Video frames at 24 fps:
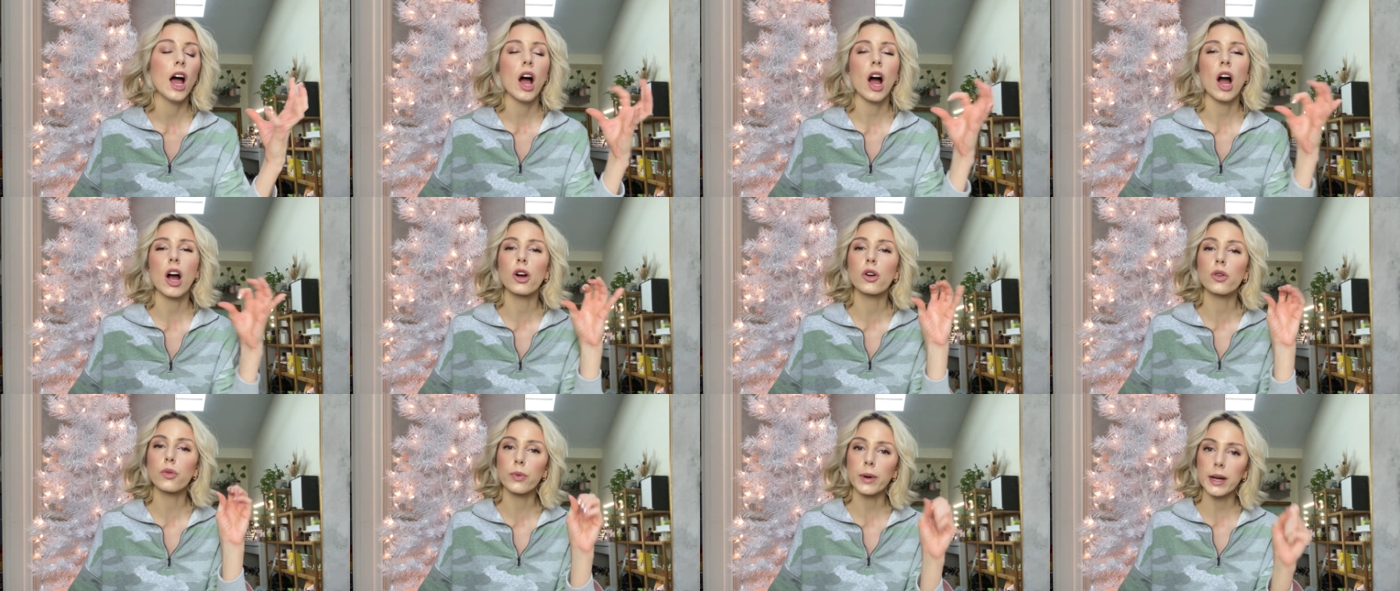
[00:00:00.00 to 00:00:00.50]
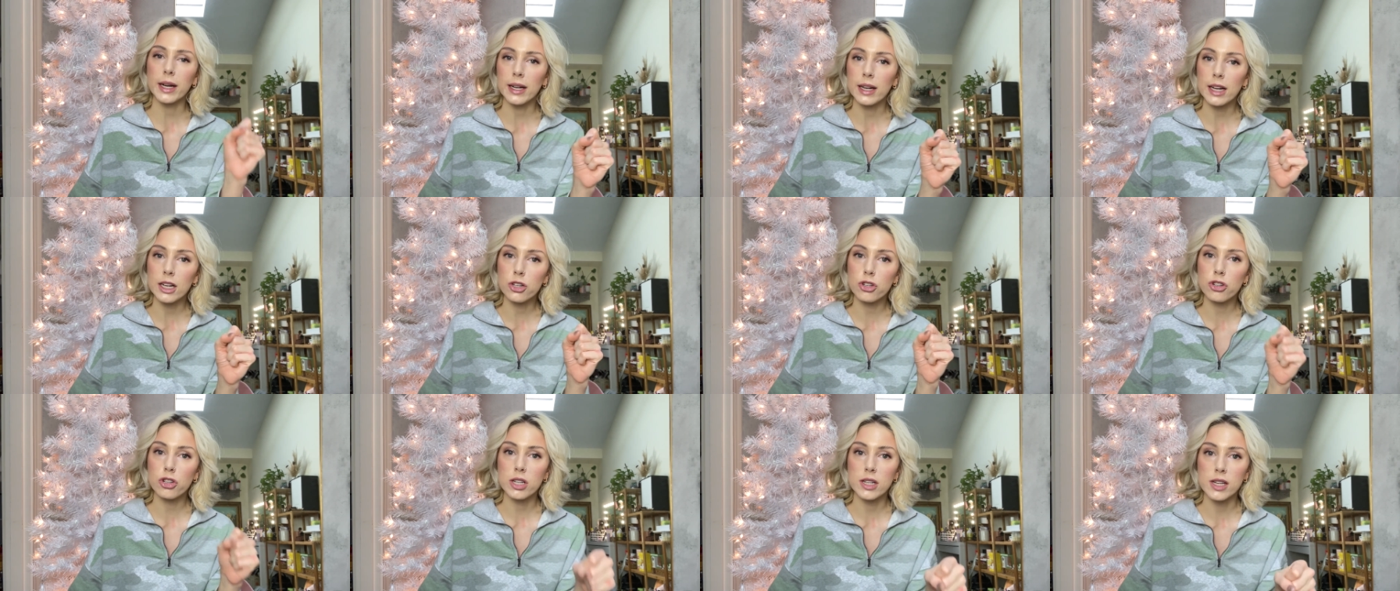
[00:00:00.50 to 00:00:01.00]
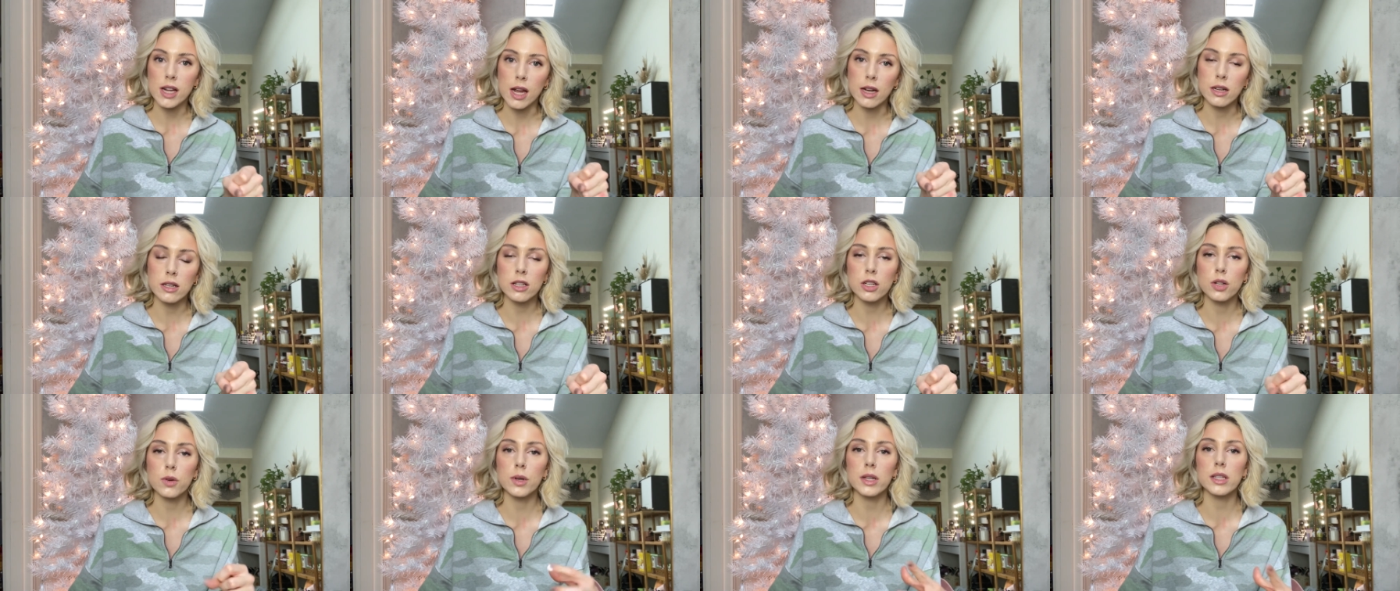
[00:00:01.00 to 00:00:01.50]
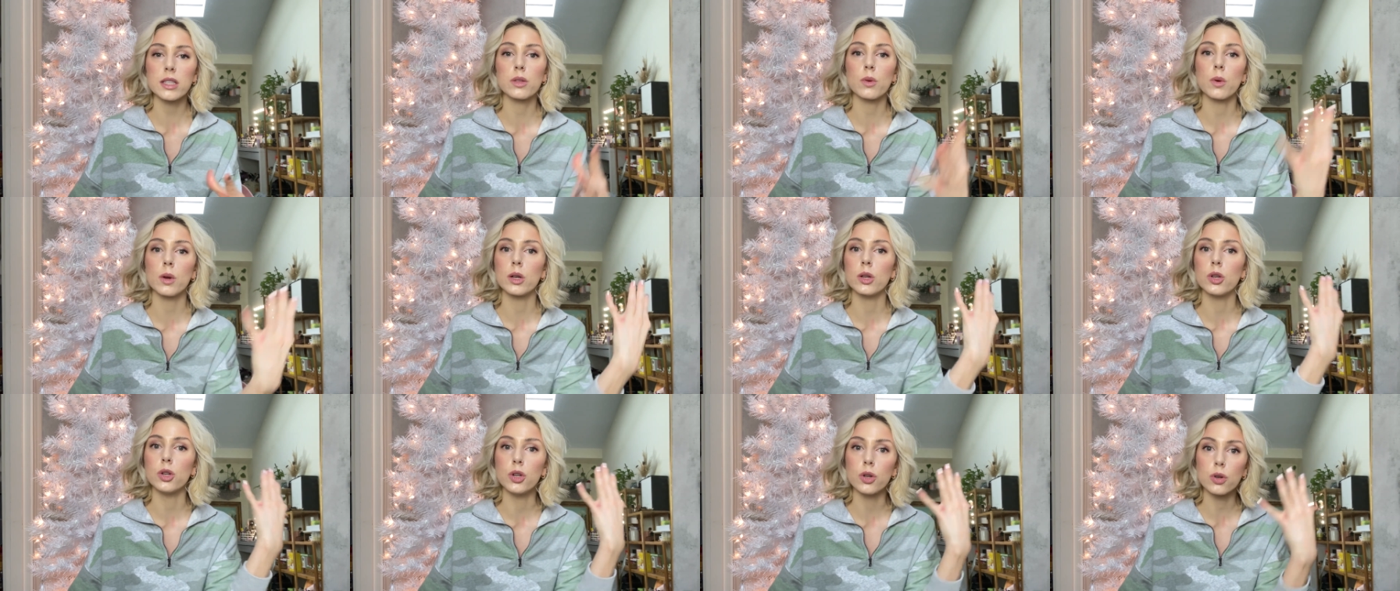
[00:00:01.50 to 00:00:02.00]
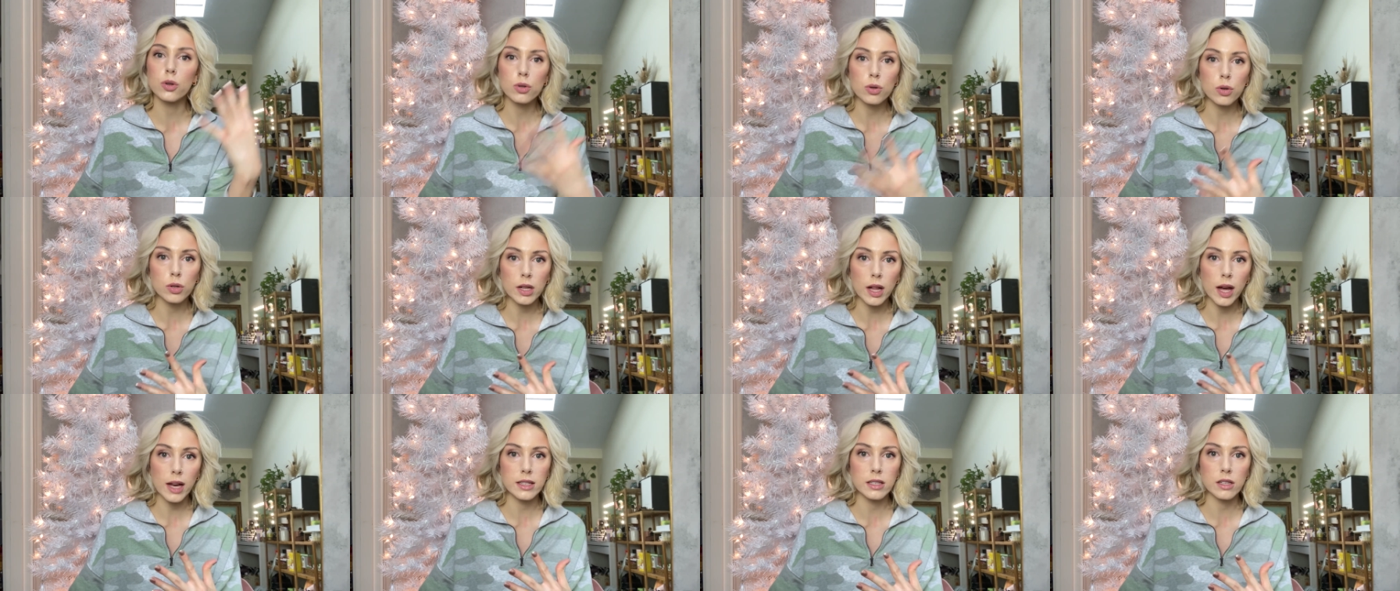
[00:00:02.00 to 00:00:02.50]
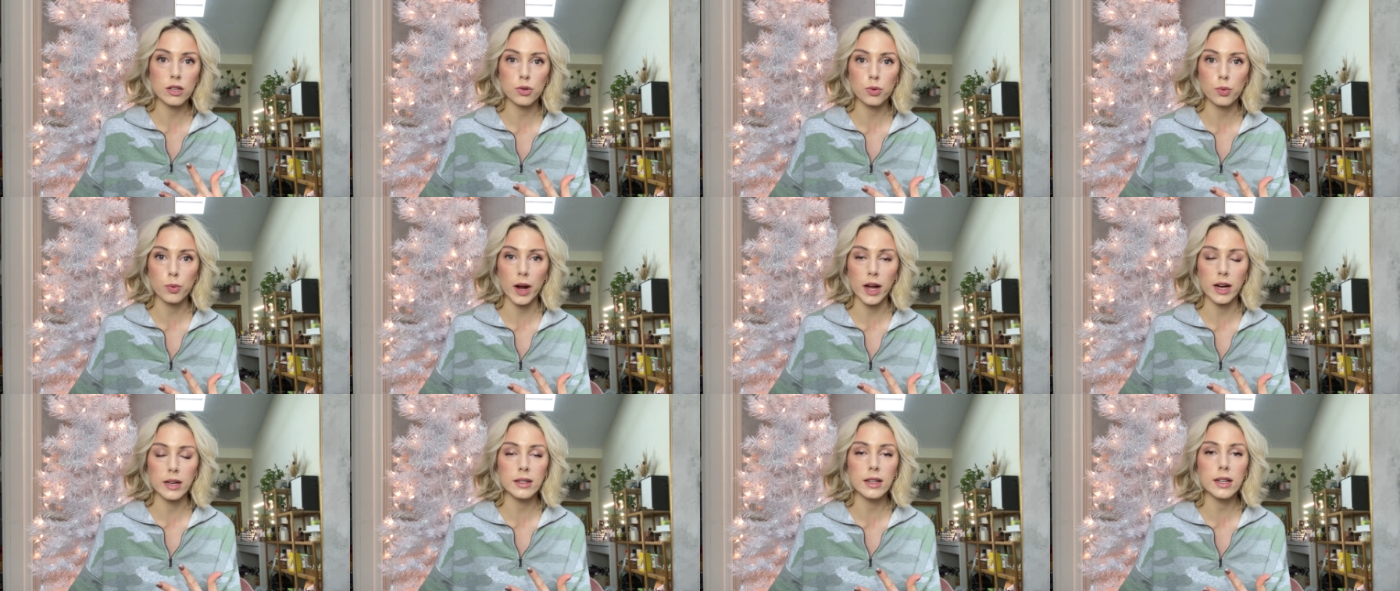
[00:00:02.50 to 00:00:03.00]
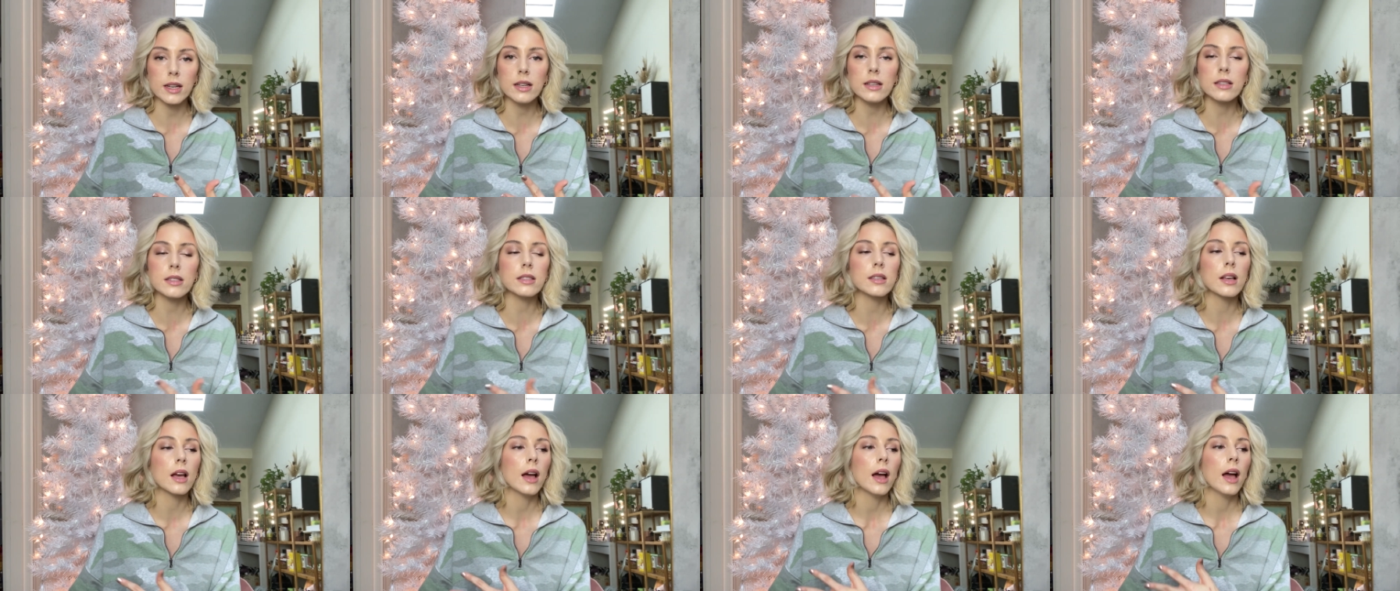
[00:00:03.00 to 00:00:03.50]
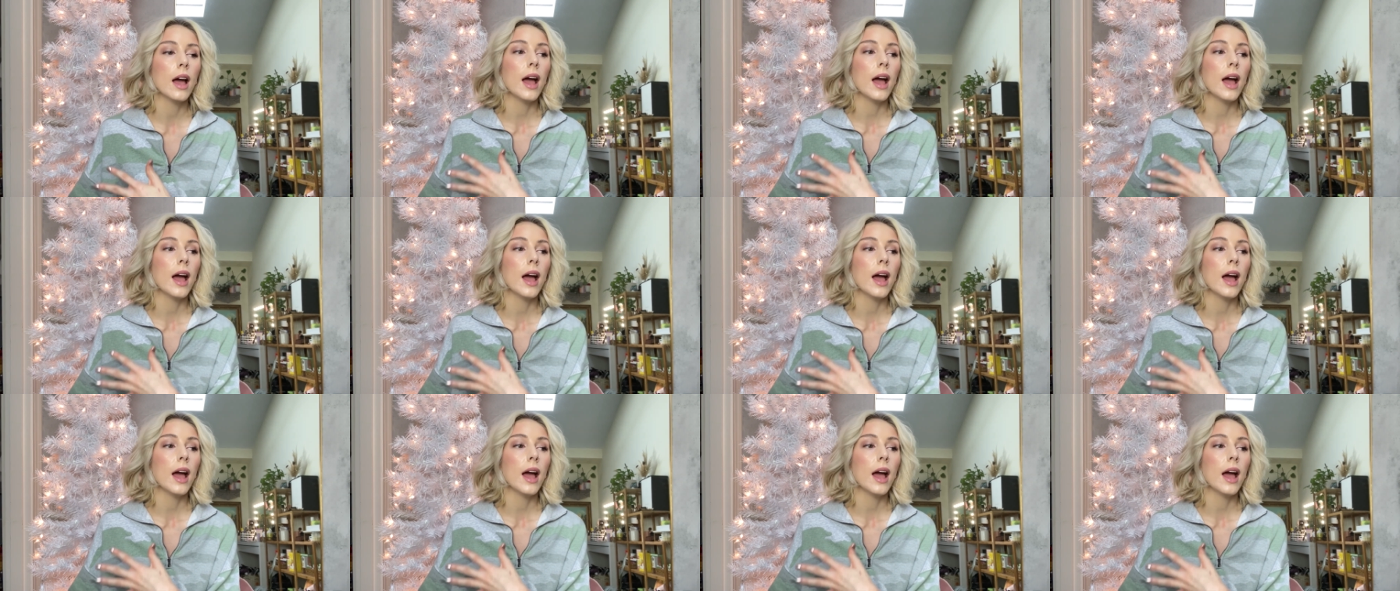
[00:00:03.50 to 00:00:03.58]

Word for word: a greenish tint to it, so it neutralizes redness.